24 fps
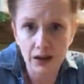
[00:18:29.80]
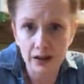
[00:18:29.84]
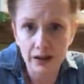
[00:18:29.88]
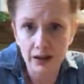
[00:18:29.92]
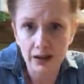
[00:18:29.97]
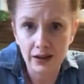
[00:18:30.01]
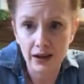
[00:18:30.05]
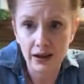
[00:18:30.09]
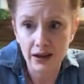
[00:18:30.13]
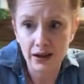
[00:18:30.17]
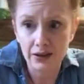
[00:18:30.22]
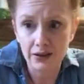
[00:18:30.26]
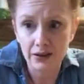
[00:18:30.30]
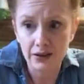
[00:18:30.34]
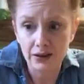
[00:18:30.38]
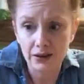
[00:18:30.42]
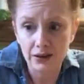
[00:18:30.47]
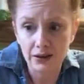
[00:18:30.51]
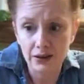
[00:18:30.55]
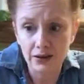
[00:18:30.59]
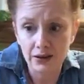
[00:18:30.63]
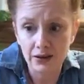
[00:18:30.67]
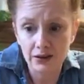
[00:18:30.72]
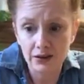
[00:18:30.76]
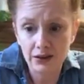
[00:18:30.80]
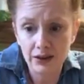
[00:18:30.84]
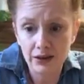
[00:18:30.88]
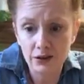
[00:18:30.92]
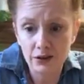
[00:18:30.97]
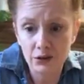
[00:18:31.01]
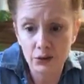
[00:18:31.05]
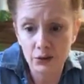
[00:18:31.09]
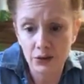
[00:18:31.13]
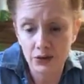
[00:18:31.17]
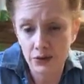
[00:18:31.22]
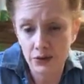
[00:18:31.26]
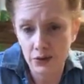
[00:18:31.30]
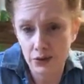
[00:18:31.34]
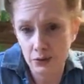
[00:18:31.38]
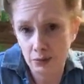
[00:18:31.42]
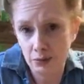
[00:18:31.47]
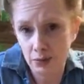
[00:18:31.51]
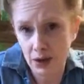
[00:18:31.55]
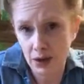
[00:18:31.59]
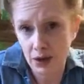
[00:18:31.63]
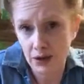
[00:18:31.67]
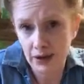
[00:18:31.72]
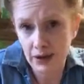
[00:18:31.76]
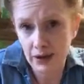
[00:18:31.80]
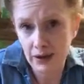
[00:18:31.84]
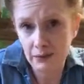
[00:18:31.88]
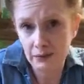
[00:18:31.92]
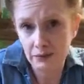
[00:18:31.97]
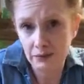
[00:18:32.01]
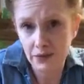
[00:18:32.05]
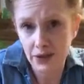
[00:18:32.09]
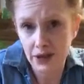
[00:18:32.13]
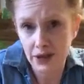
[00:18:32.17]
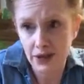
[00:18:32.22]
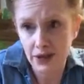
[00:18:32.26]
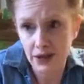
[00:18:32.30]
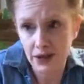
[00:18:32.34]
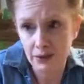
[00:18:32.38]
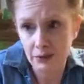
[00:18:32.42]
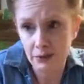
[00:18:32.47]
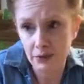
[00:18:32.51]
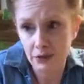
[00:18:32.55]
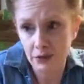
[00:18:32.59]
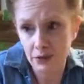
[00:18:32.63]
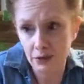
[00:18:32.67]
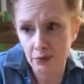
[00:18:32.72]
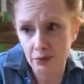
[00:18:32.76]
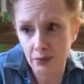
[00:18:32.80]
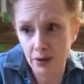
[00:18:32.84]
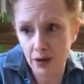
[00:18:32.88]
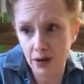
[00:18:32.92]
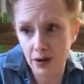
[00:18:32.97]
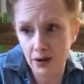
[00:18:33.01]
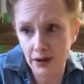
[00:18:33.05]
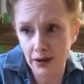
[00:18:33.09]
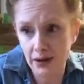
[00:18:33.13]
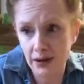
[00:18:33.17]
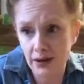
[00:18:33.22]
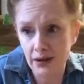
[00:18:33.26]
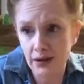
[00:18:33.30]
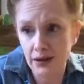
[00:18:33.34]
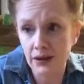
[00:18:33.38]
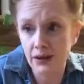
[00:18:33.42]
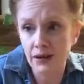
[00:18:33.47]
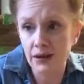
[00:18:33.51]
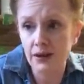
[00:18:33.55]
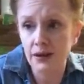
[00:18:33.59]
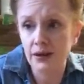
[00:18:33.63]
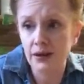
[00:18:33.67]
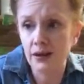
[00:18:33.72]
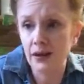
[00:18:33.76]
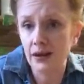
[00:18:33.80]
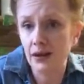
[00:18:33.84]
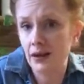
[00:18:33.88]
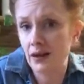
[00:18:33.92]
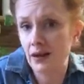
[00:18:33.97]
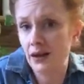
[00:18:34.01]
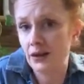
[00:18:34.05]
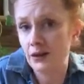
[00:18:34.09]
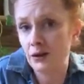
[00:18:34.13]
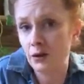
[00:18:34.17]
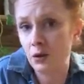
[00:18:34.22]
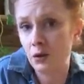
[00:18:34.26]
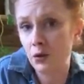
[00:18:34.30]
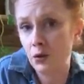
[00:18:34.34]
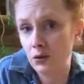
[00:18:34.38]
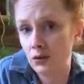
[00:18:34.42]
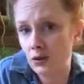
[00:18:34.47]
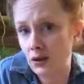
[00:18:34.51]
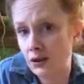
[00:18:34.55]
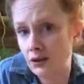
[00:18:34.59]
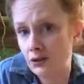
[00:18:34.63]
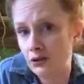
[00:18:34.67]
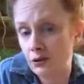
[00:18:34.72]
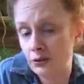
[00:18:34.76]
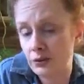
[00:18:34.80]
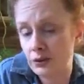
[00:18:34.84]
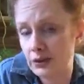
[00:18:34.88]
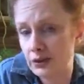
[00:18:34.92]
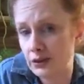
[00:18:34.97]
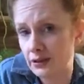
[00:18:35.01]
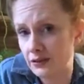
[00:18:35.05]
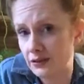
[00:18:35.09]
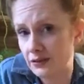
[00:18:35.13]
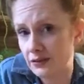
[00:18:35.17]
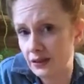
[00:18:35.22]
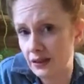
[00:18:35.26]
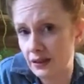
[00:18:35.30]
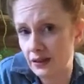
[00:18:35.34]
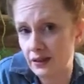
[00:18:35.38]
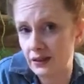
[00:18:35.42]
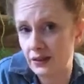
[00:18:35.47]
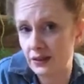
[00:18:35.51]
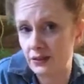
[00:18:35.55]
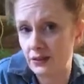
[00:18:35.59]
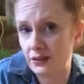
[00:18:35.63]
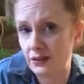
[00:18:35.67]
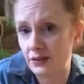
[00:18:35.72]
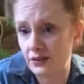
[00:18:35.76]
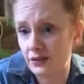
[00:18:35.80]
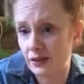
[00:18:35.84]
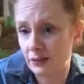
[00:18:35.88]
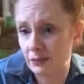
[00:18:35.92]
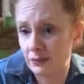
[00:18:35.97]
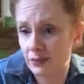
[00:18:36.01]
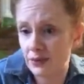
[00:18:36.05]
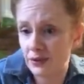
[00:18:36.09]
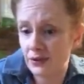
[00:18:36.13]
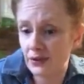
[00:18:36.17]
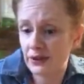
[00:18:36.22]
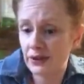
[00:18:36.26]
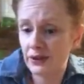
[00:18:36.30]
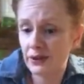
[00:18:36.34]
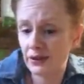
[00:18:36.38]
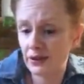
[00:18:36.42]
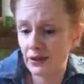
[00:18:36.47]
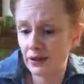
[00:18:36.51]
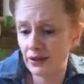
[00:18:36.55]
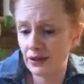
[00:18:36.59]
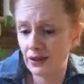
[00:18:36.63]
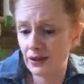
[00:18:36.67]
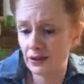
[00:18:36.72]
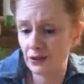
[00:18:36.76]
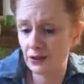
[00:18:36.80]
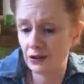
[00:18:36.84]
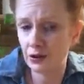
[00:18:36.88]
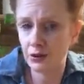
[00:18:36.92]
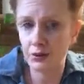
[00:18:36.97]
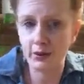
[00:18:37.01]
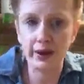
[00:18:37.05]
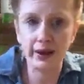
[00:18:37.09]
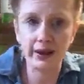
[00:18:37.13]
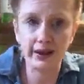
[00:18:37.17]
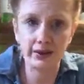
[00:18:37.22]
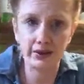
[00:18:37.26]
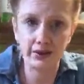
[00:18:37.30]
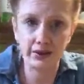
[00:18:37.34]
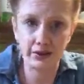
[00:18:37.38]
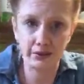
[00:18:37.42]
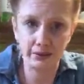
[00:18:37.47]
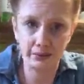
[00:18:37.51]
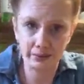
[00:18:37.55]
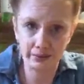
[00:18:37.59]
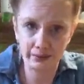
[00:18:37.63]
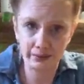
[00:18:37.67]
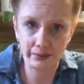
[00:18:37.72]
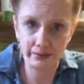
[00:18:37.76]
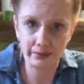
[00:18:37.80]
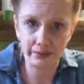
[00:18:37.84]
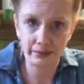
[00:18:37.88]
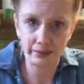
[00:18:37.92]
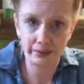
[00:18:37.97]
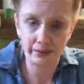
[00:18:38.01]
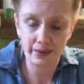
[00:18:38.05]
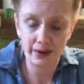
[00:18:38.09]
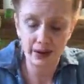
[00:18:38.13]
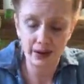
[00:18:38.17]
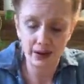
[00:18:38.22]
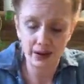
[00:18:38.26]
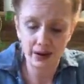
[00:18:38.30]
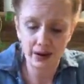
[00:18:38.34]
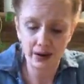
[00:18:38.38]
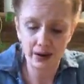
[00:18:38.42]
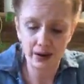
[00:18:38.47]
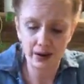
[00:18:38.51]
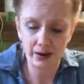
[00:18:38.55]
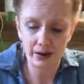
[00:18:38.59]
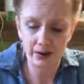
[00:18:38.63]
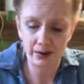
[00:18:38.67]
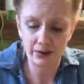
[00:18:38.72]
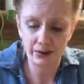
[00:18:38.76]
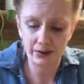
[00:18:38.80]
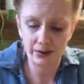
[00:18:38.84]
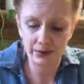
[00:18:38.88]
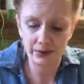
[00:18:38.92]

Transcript: they sell it to a third party, and that third party, they can either hold on to it and sell it separately, and then there's grades of